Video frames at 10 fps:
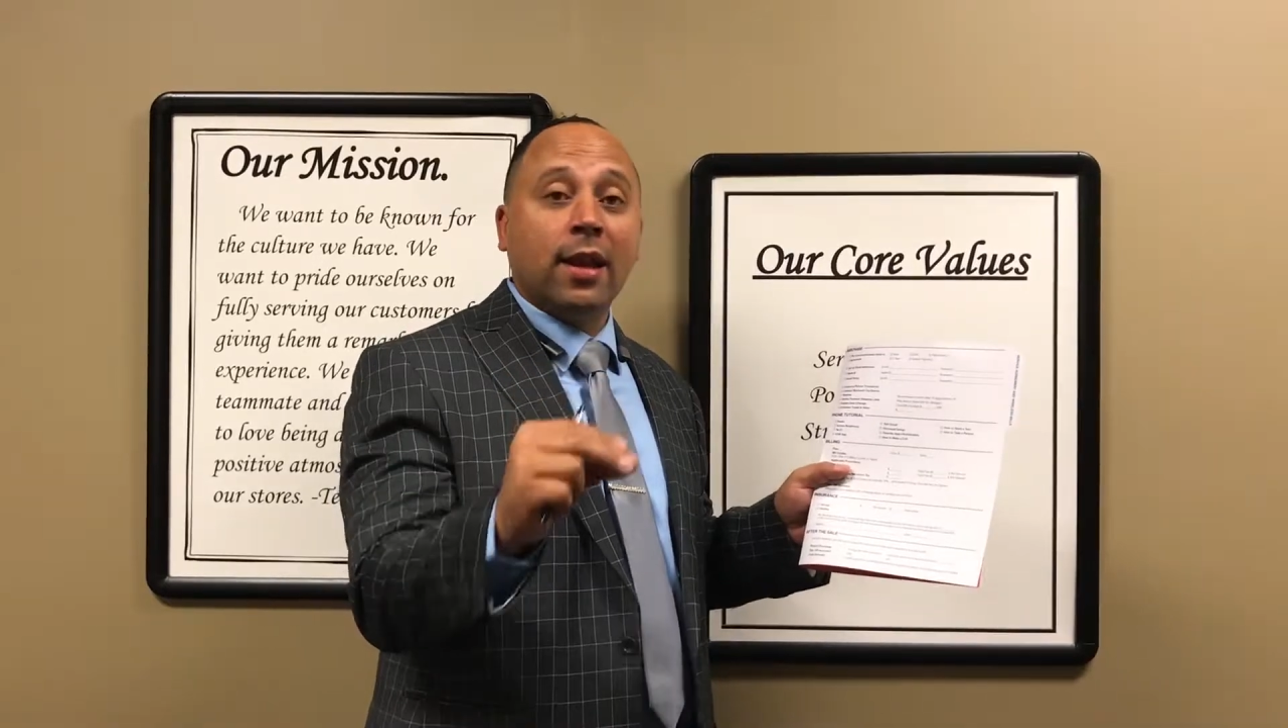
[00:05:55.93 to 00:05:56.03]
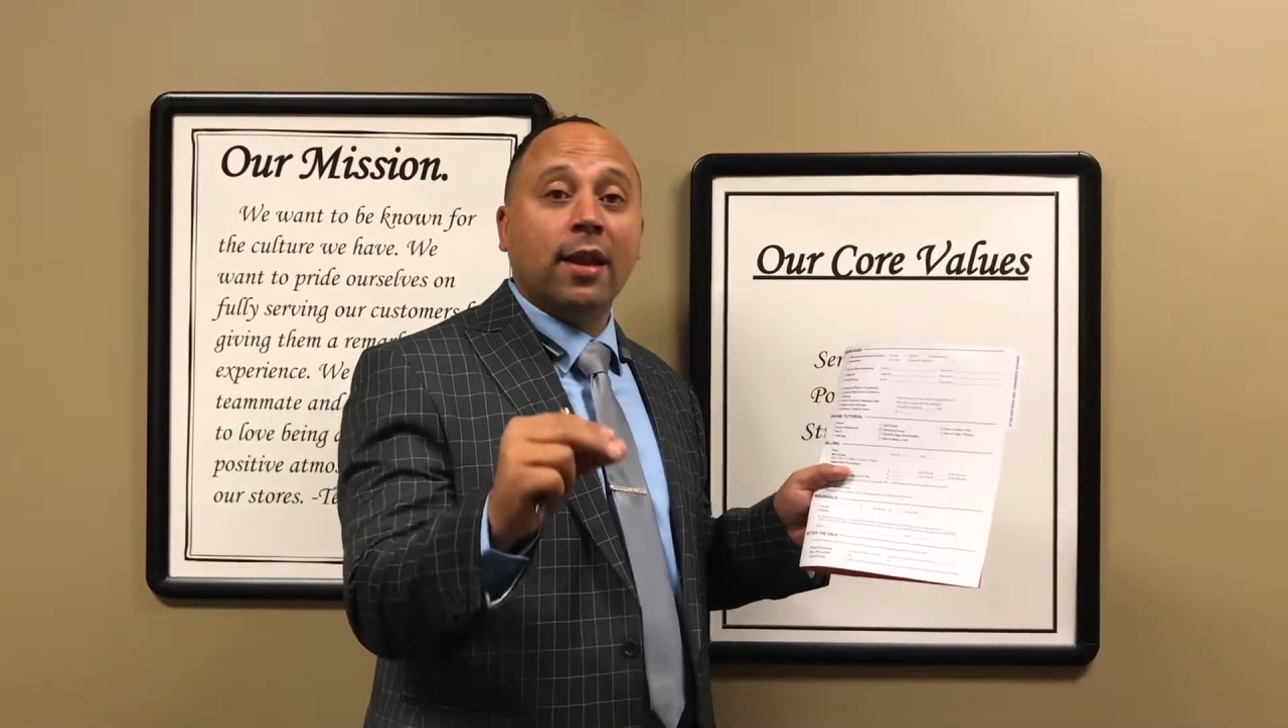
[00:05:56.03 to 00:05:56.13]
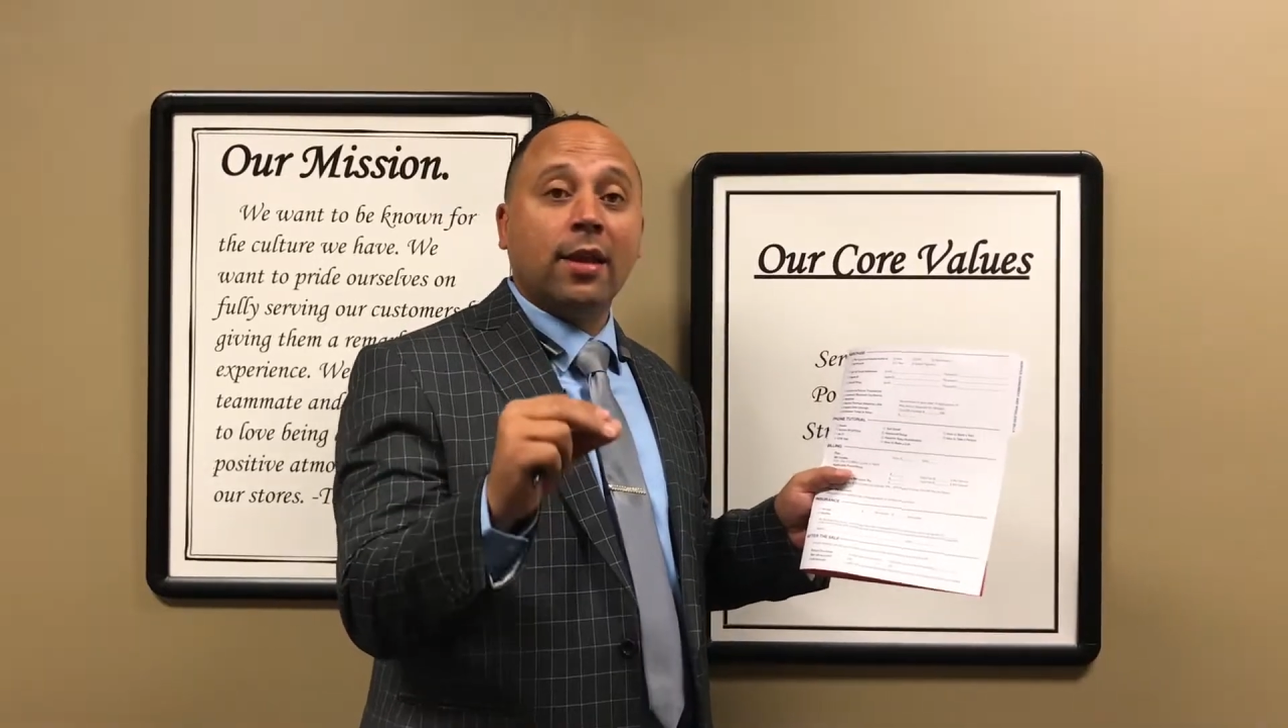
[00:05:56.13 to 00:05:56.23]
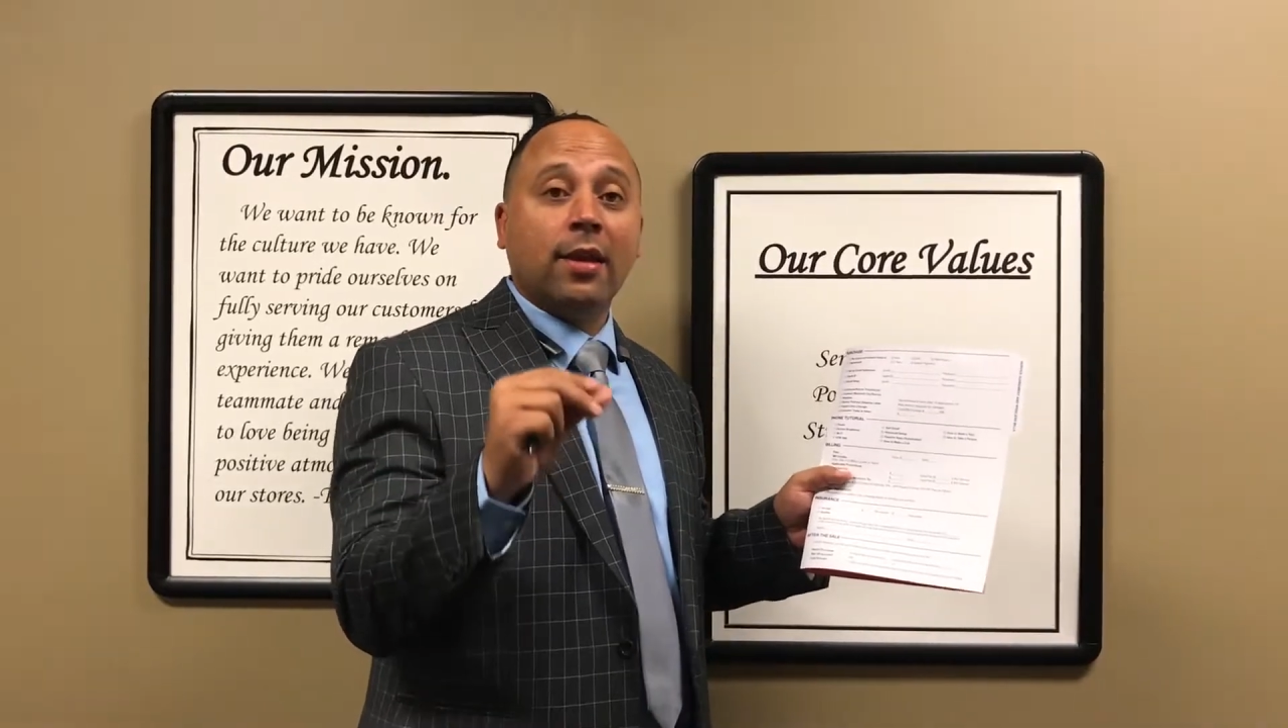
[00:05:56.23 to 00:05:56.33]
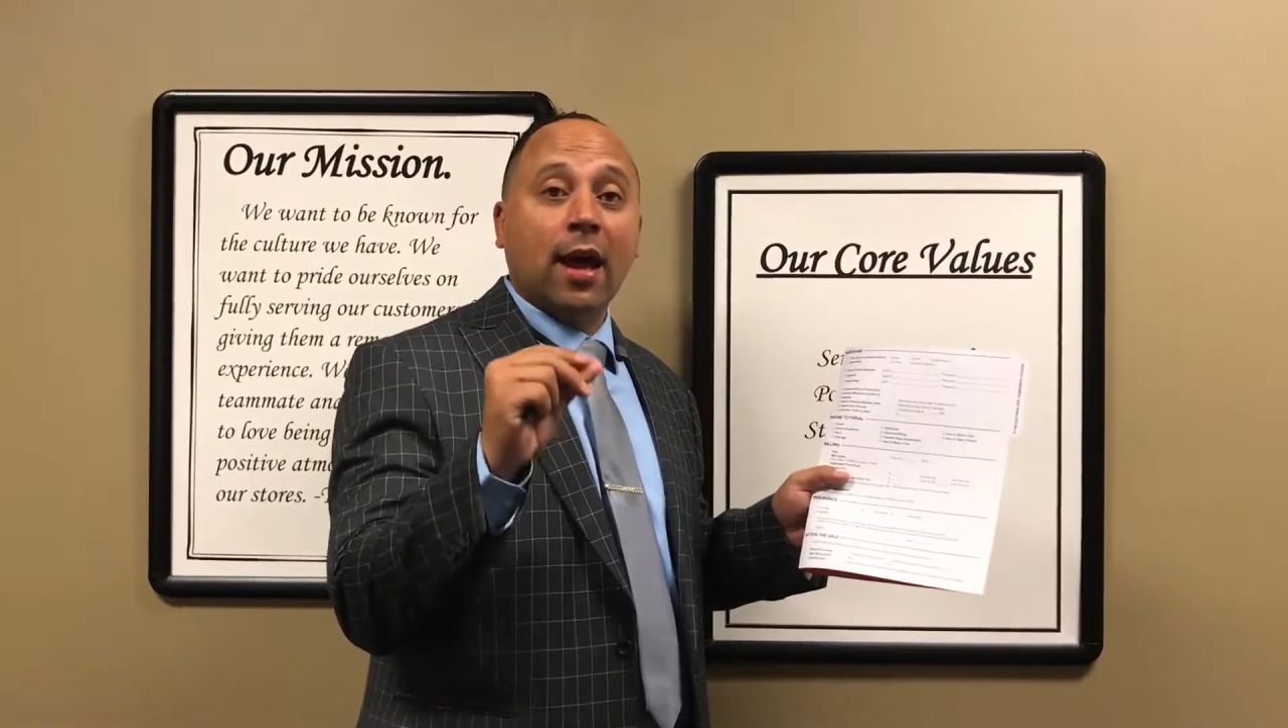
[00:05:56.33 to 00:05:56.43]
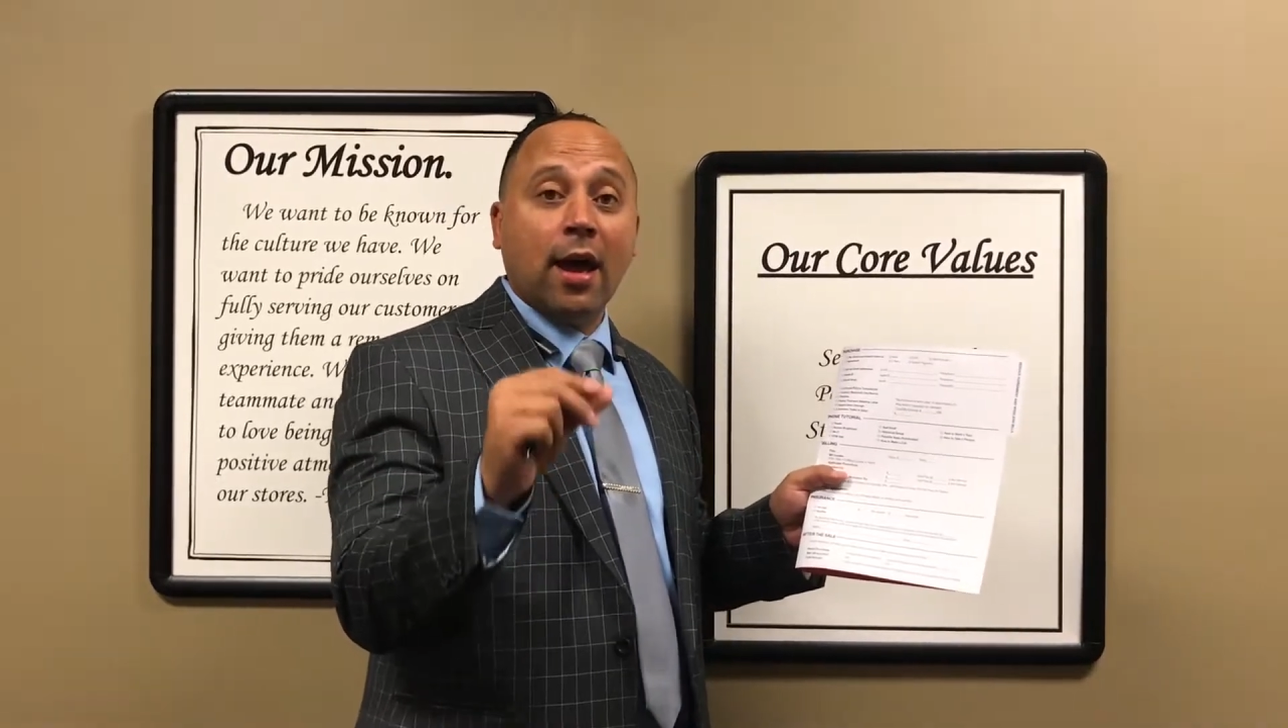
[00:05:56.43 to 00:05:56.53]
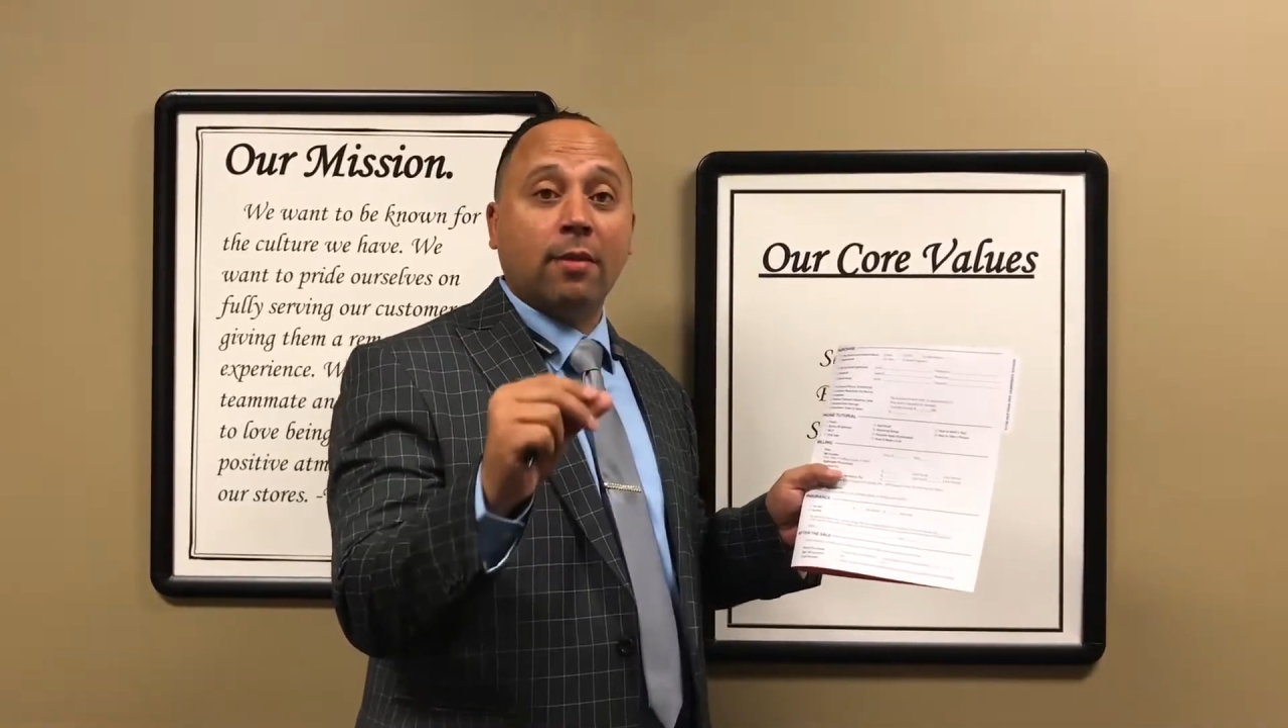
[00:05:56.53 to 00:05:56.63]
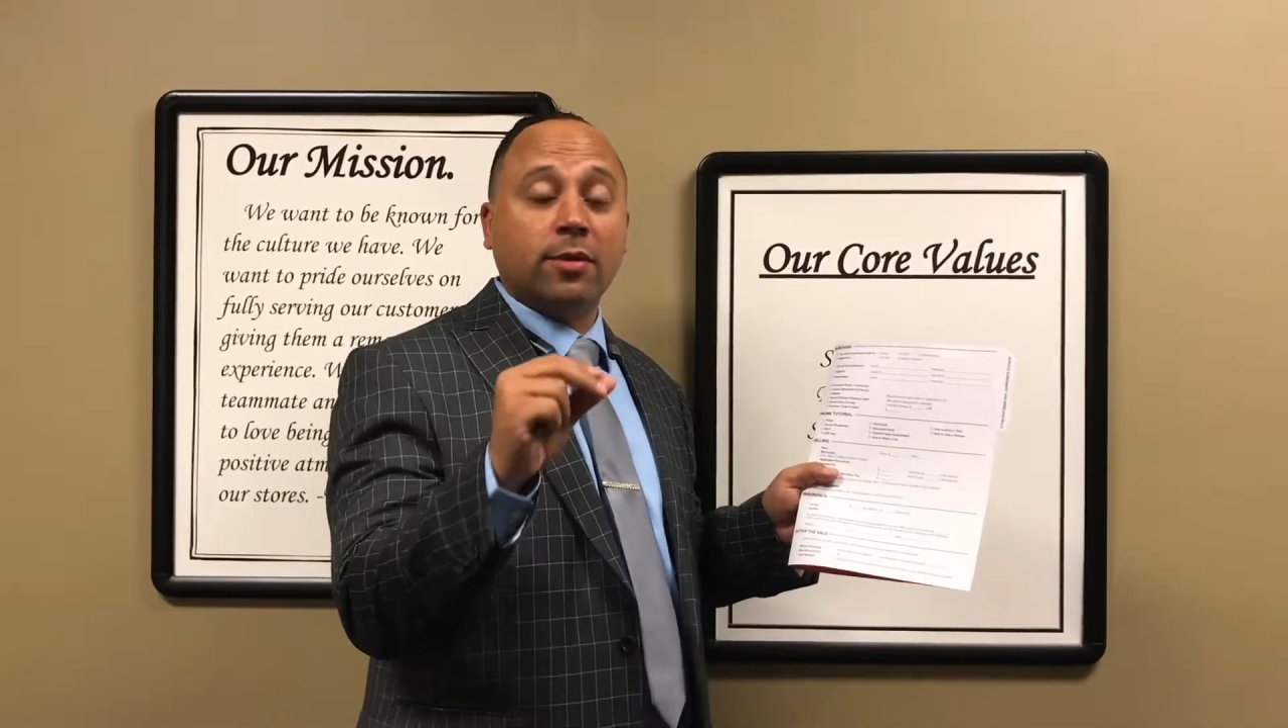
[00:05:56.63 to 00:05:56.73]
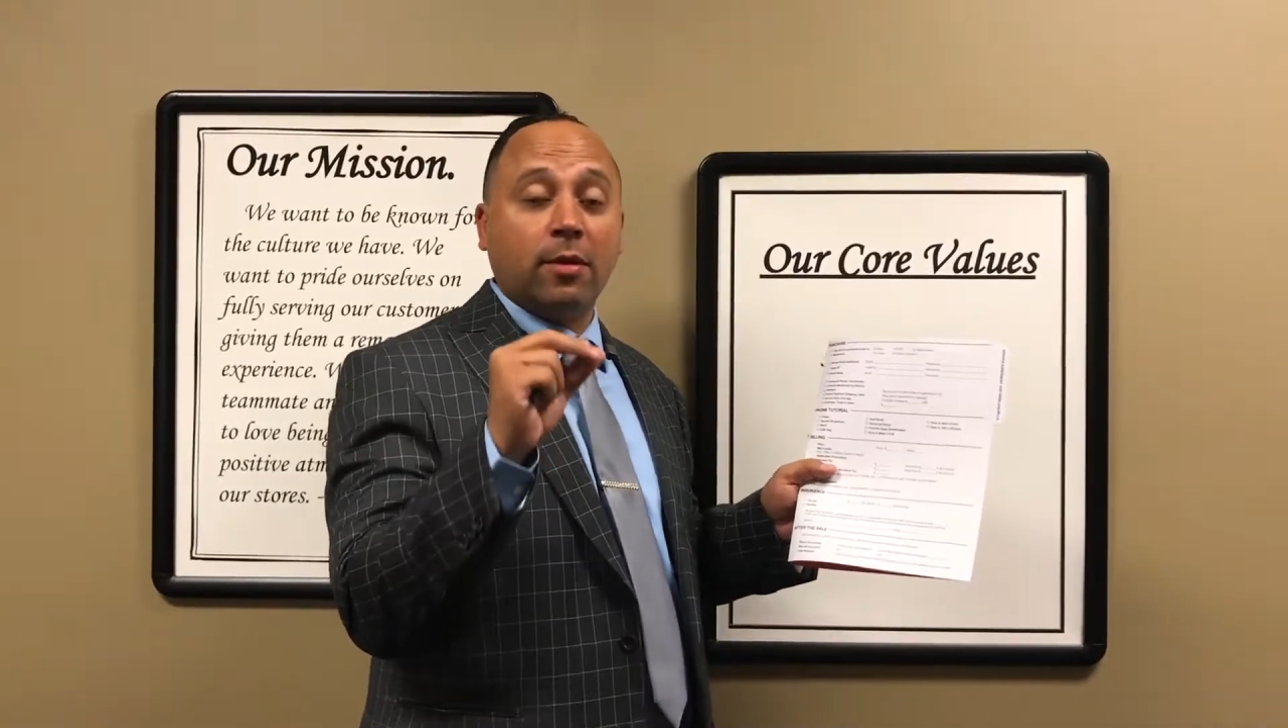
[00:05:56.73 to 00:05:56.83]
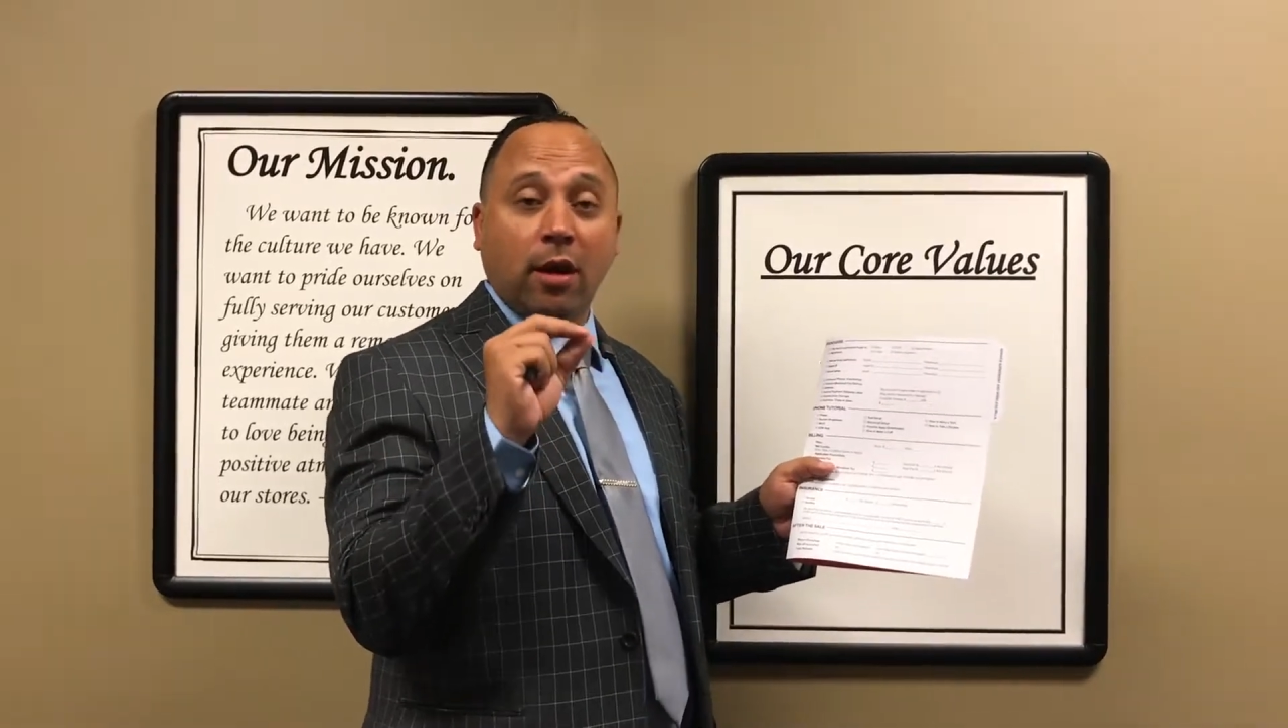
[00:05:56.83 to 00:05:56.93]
10 times